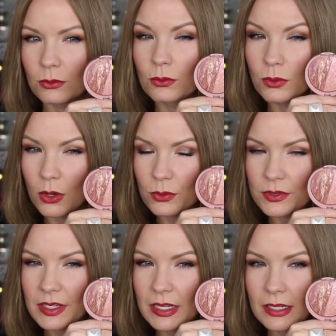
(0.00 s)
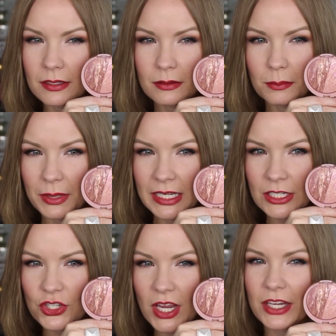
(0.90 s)
rosy
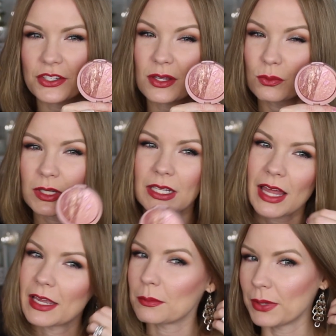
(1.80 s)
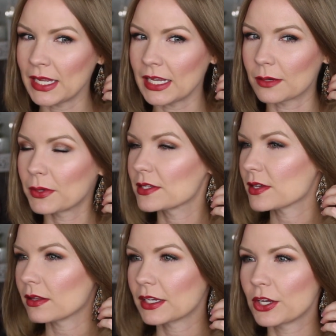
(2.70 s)
pink shade, just a really light pink, but
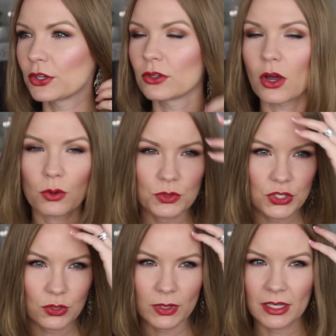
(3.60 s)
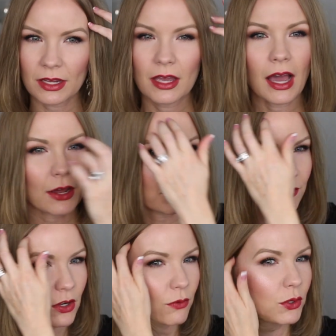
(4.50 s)
it's got like a glow to it. I don't
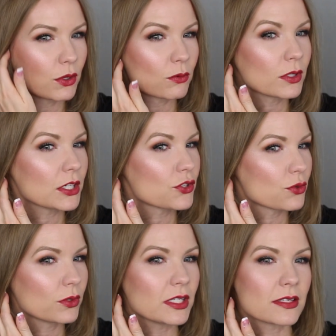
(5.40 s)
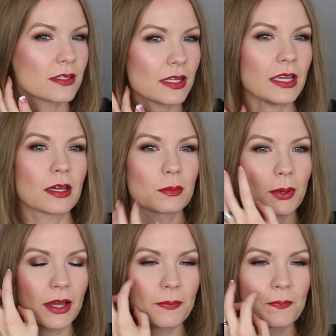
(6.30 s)
even know if you can really truly see it,
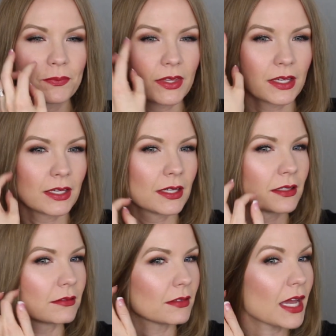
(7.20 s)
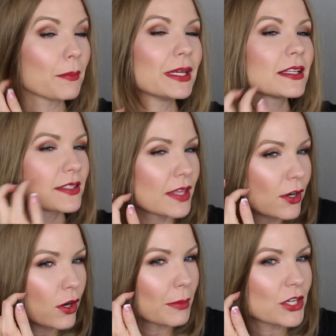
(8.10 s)
but I mean, it's
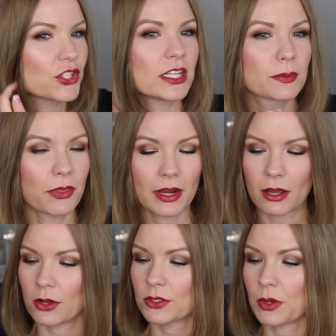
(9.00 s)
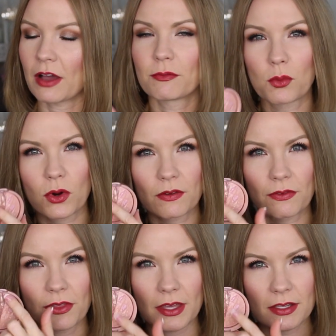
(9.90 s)
there on my cheeks, but then I also have more
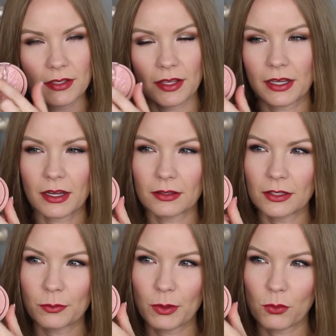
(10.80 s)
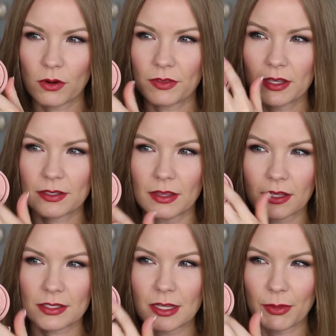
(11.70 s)
of this, like a little bit more of this, and
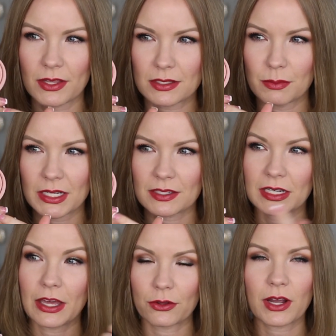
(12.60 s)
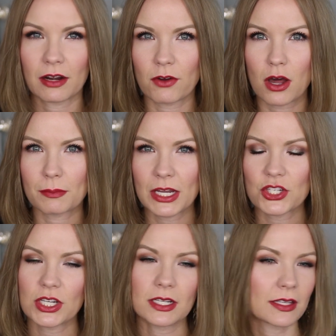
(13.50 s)
then some of this mixed together kind of on my
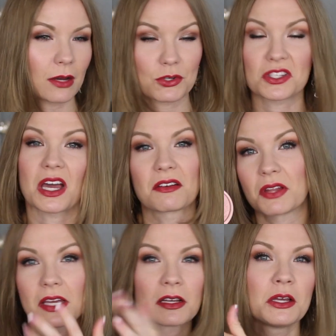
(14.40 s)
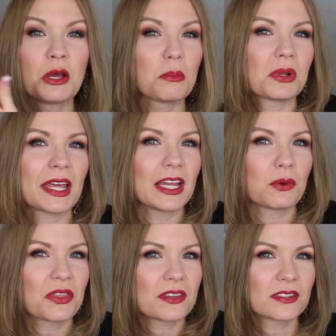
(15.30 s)
cheeks. I was just kind of like playing
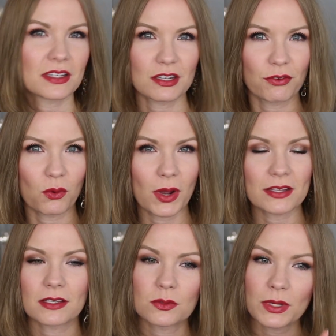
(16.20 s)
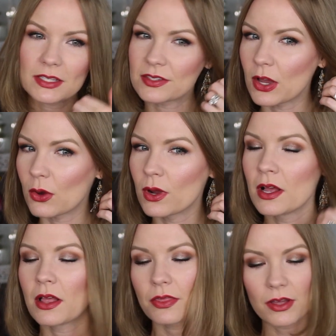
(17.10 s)
with this in different ways this week. So
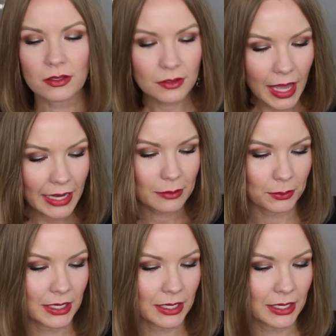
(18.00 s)
the light